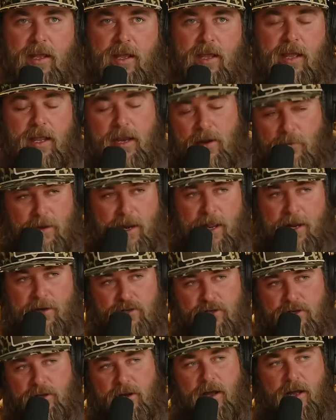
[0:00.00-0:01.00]
And I went ahead
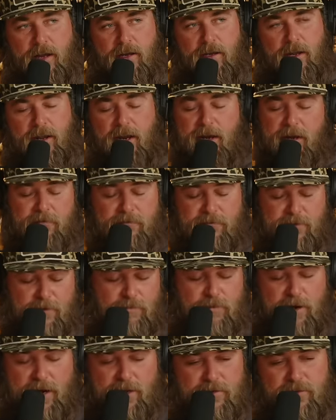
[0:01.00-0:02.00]
and shot. Like I didn't feel
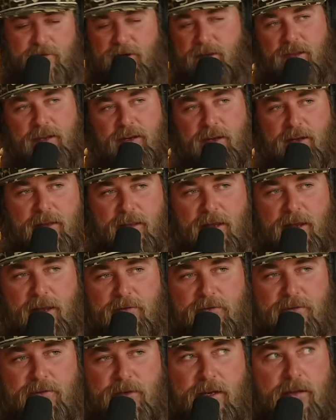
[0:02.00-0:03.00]
rushed or anything like that. I
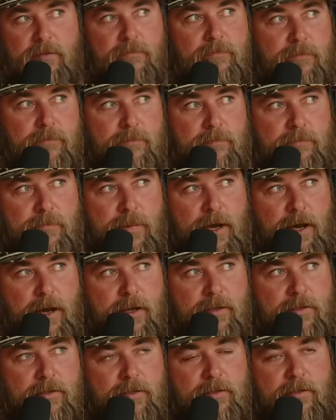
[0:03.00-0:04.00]
was just like, hmm,
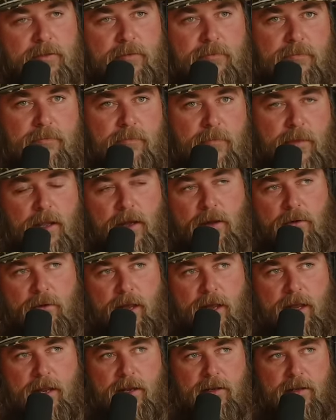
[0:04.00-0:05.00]
pause.
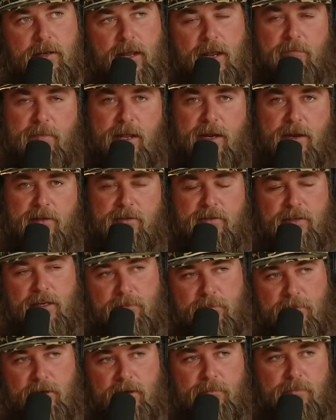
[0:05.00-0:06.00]
Okay, Dave may not say
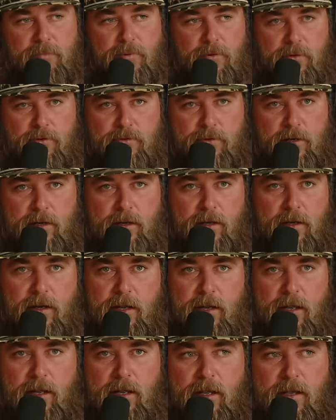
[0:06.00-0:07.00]
I'm going to pull the trigger.
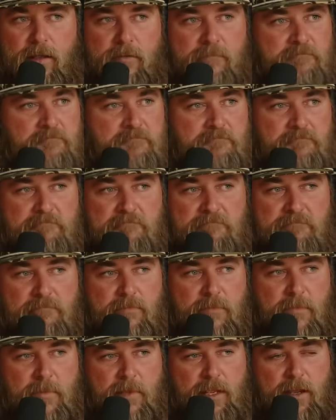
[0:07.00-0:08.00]

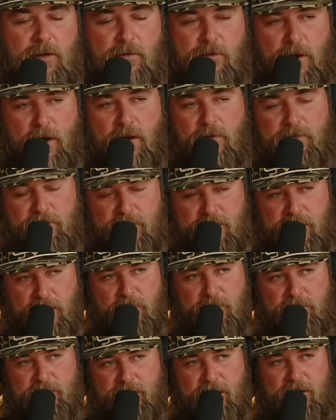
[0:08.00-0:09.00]
You know, obviously you
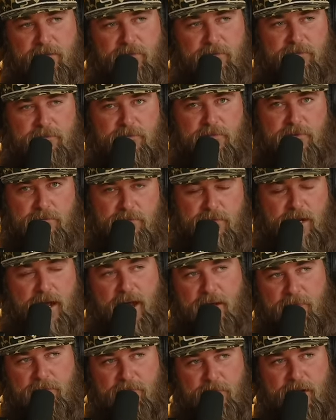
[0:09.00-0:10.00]
always give some
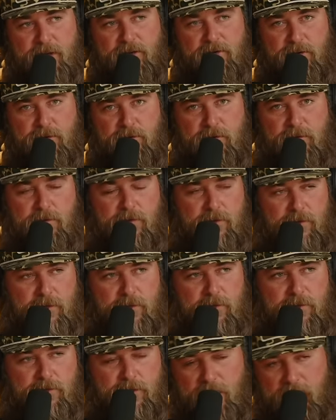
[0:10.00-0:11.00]
time, make sure
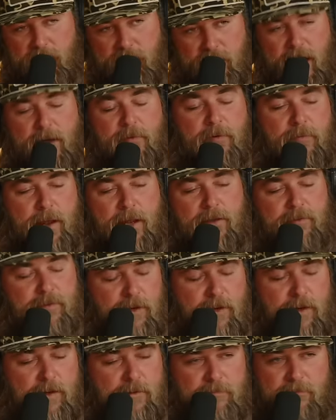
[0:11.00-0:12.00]
ju- the cameraman's
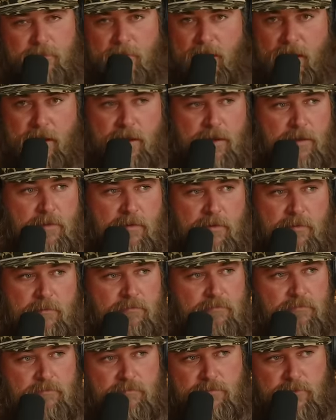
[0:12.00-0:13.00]
on it.
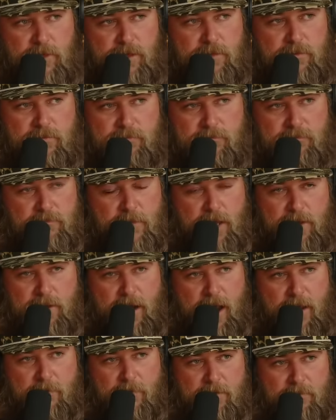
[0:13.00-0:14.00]
Just nothing
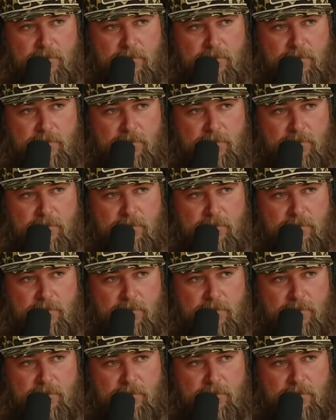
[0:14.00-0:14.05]
happened.